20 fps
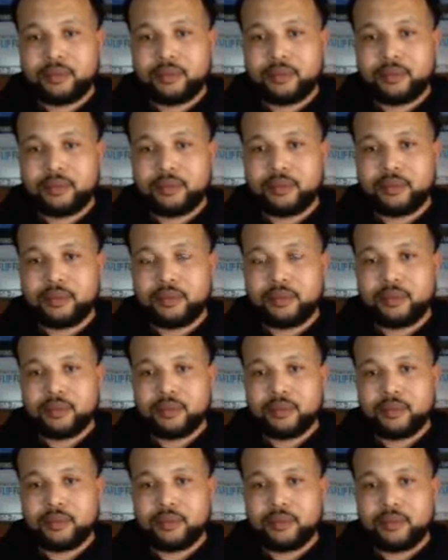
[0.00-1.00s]

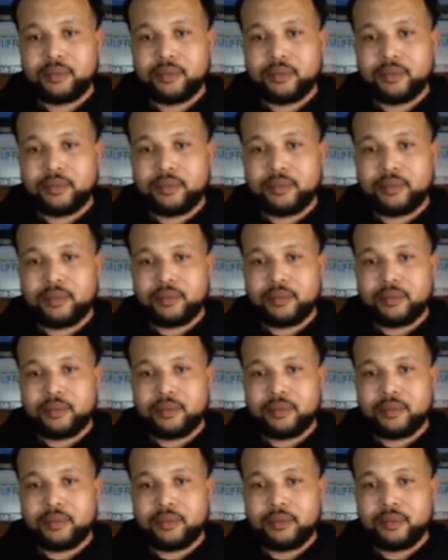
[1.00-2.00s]

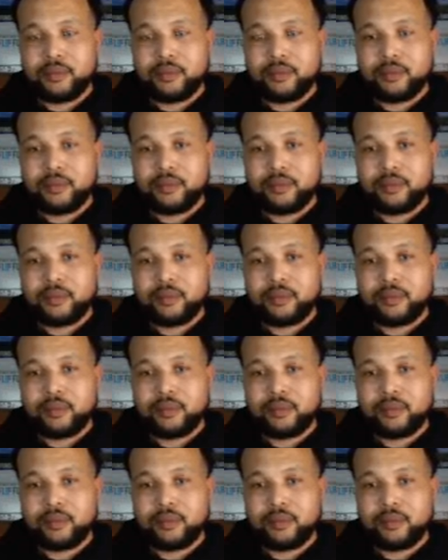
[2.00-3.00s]

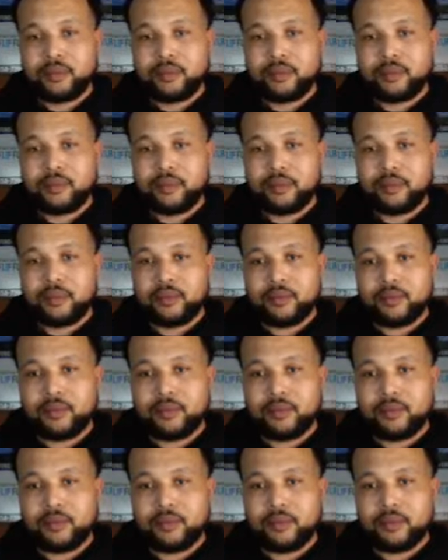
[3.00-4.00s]

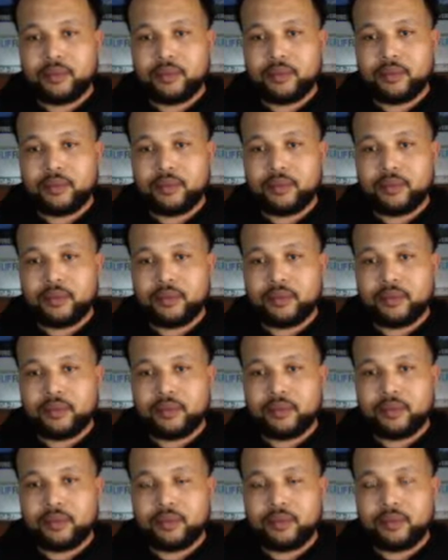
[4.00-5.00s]

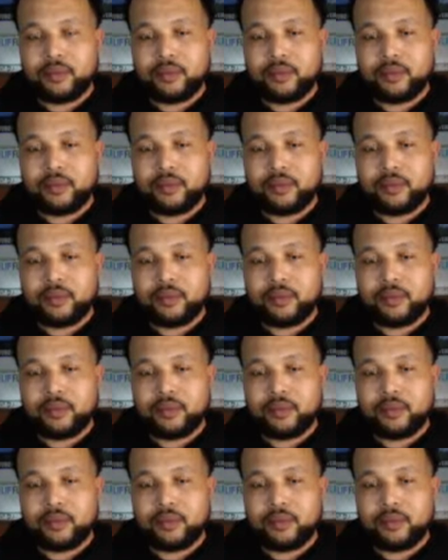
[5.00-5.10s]
[no speech]